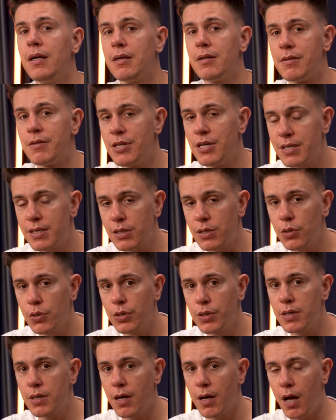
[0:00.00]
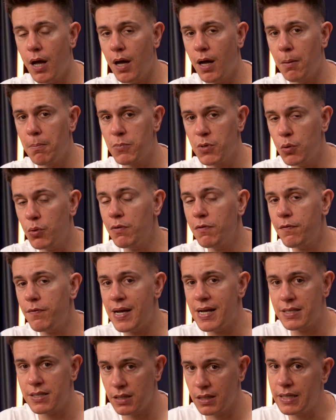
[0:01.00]
this could, you could
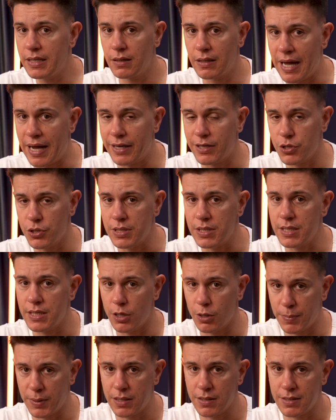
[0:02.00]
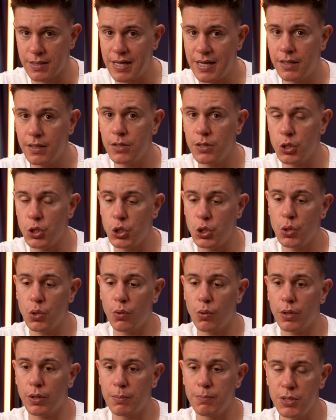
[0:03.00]
face legal actions here, because then
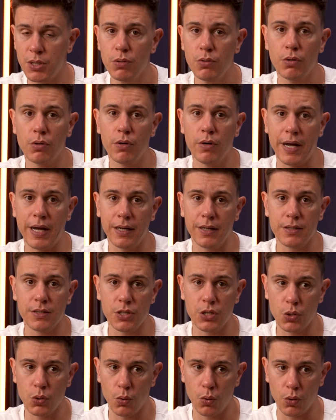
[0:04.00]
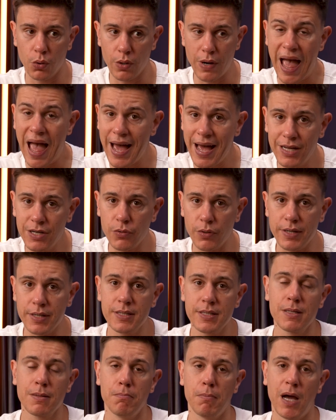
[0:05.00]
your computer and your
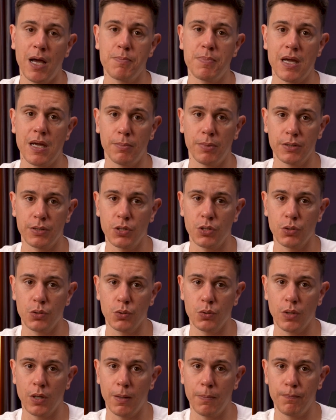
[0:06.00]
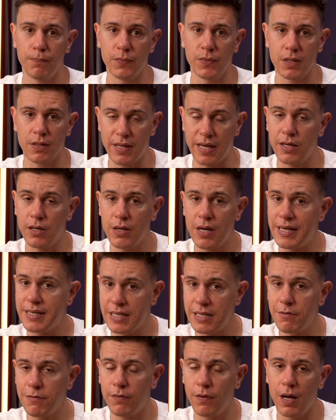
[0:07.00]
address might be able to, they can
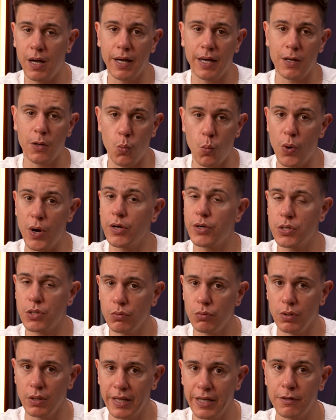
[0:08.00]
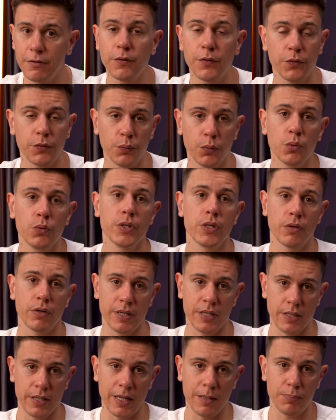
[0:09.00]
identify where you live through your
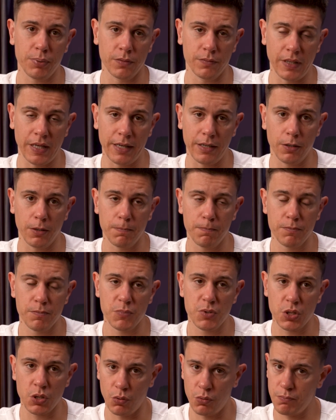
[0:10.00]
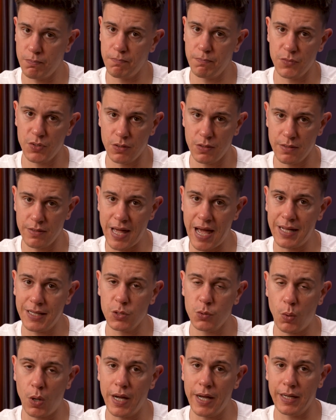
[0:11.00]
internet provider. So
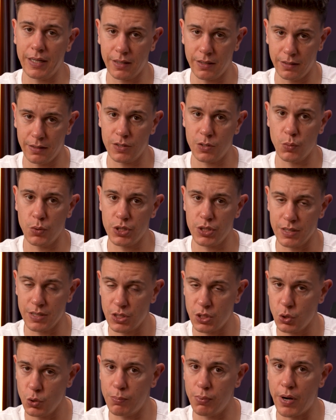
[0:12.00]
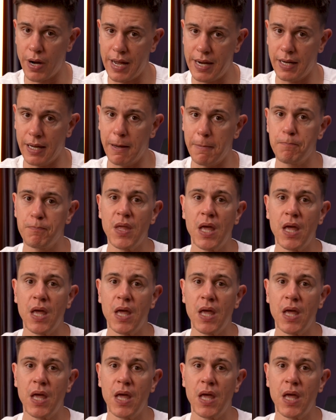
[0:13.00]
that's why a kill switch is super handy.